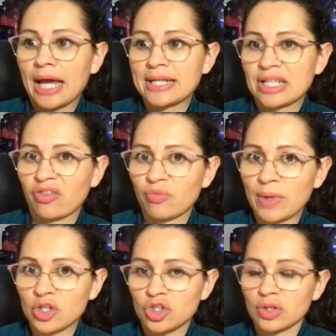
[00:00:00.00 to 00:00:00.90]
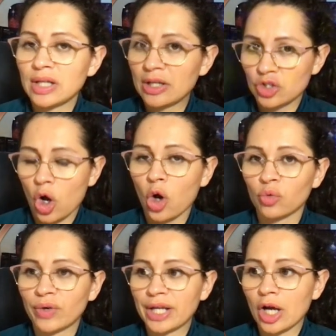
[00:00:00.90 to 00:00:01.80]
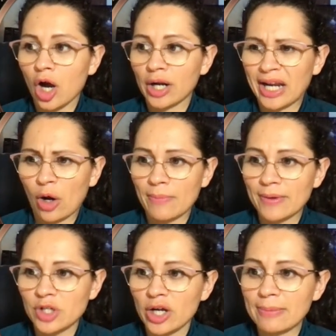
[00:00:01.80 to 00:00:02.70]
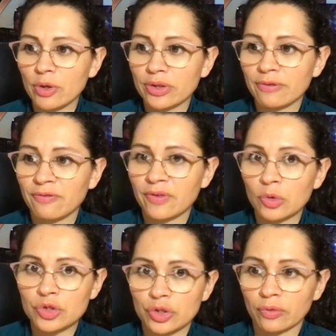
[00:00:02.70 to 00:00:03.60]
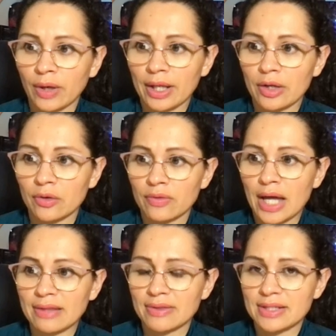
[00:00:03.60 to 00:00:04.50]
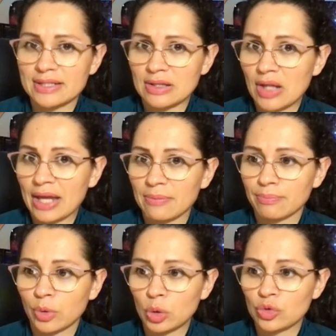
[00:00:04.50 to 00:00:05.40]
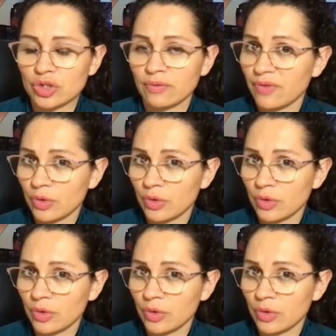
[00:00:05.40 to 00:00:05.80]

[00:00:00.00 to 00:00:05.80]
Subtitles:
As I've mentioned, it's already on. Now, I'm not talking about the filter right here, not this light pollution